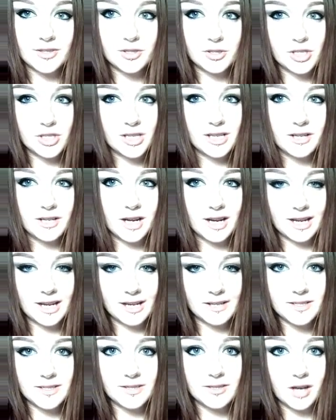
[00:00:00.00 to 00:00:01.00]
and she kind of
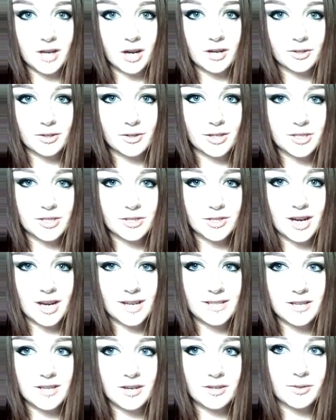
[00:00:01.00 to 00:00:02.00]
has darker under eye
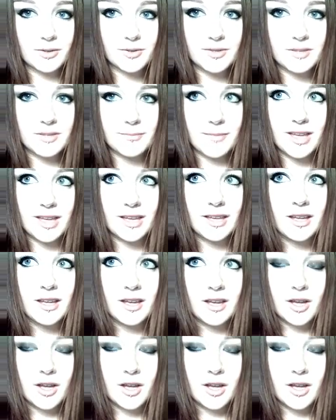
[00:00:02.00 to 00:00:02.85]
circles than me,